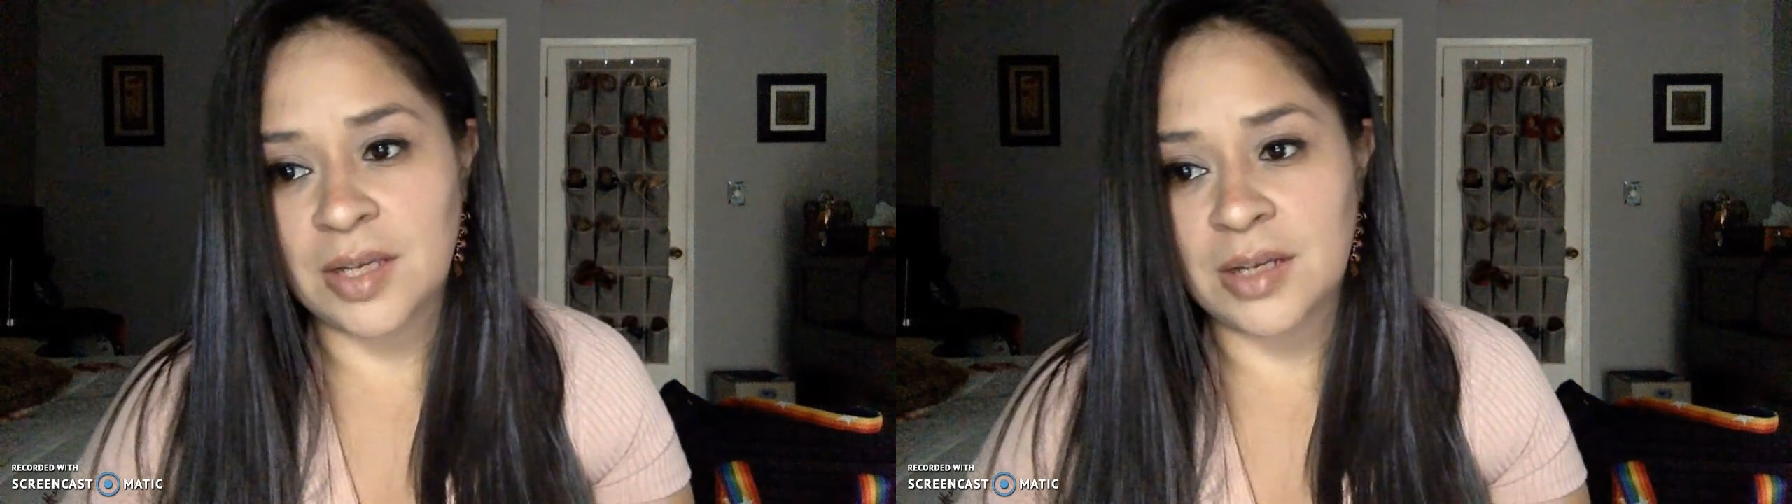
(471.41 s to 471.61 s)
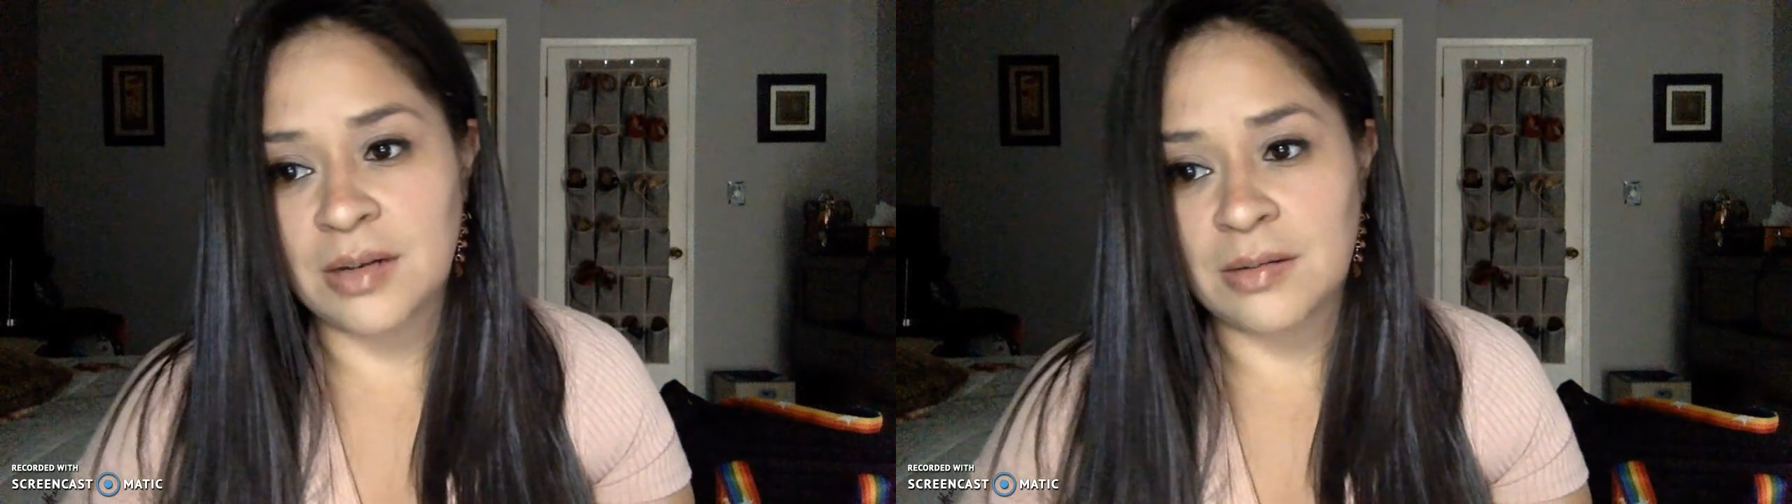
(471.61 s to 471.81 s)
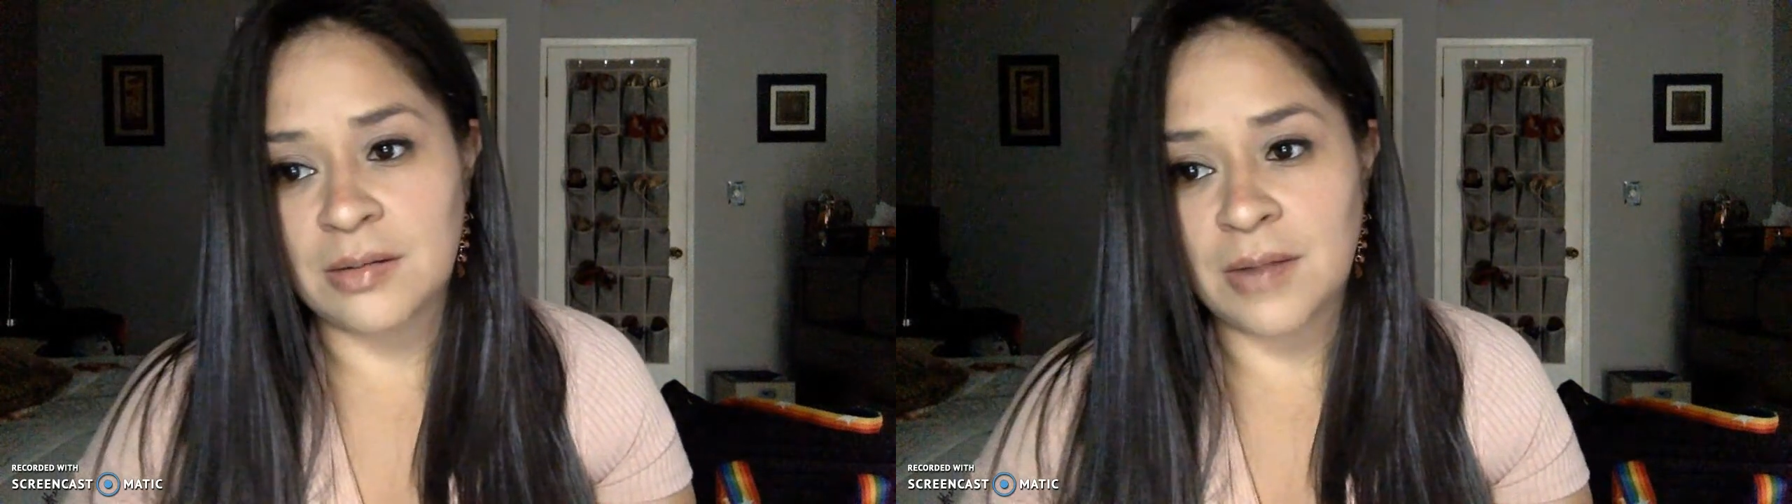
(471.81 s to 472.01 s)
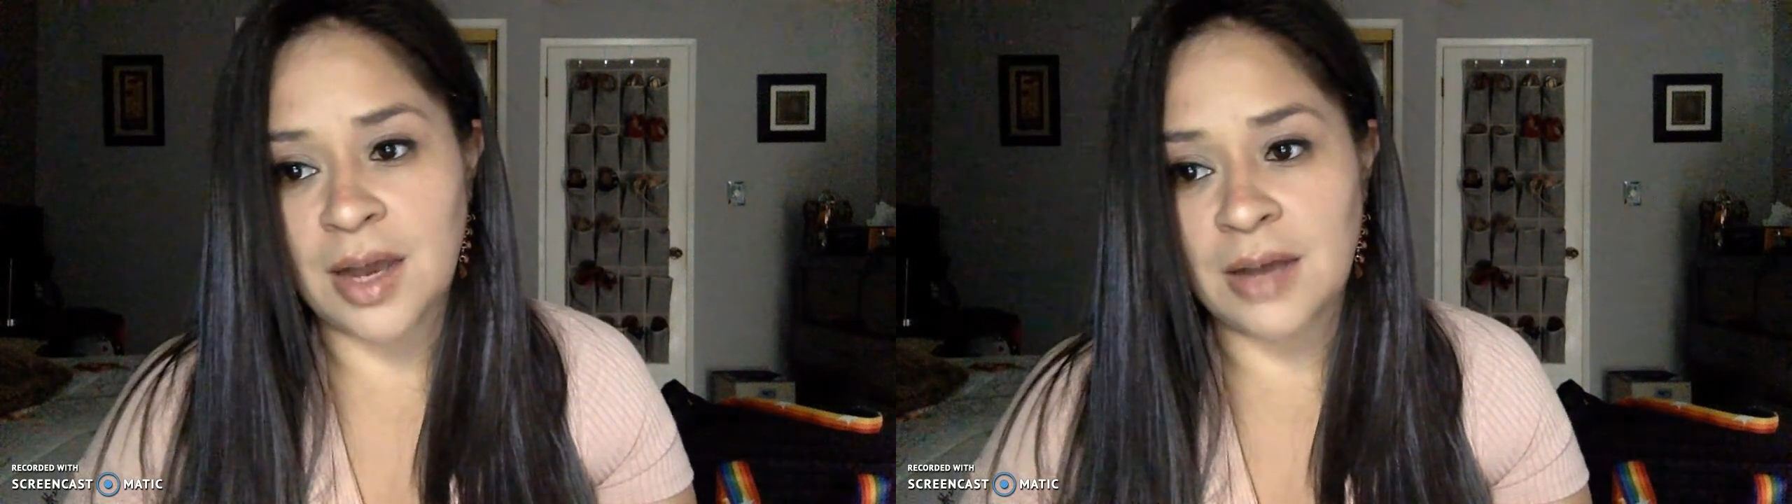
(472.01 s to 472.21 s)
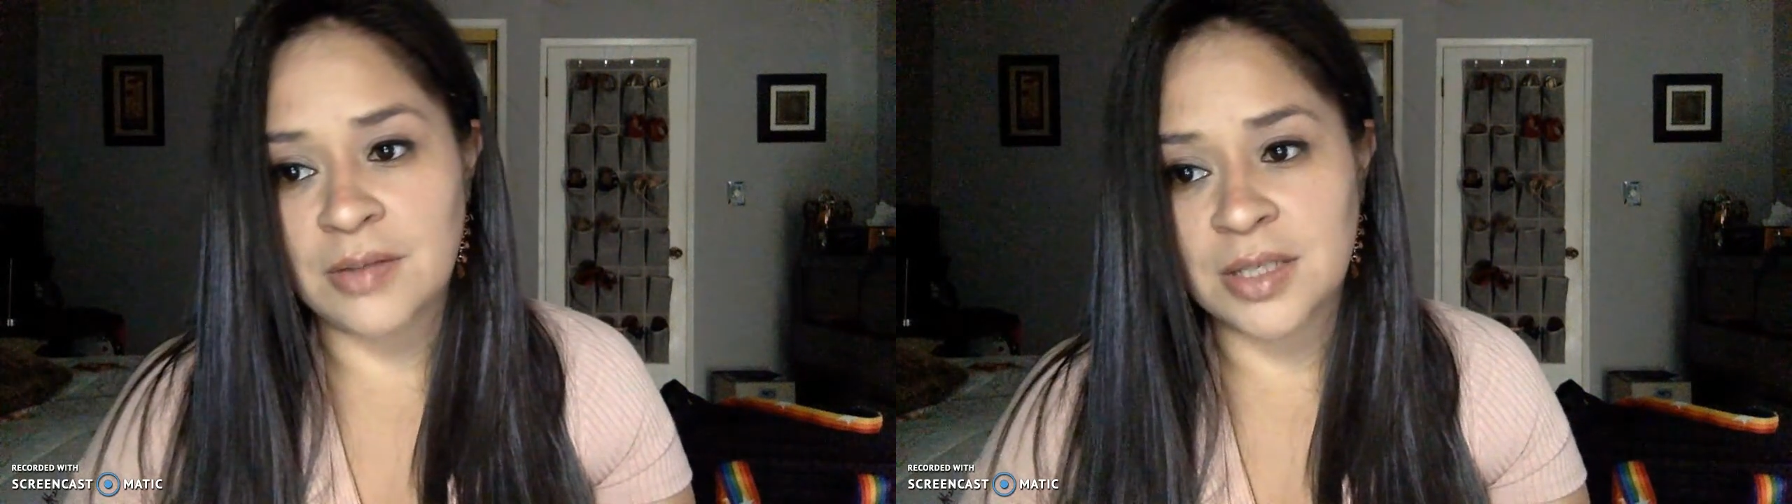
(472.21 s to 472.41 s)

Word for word: you know, how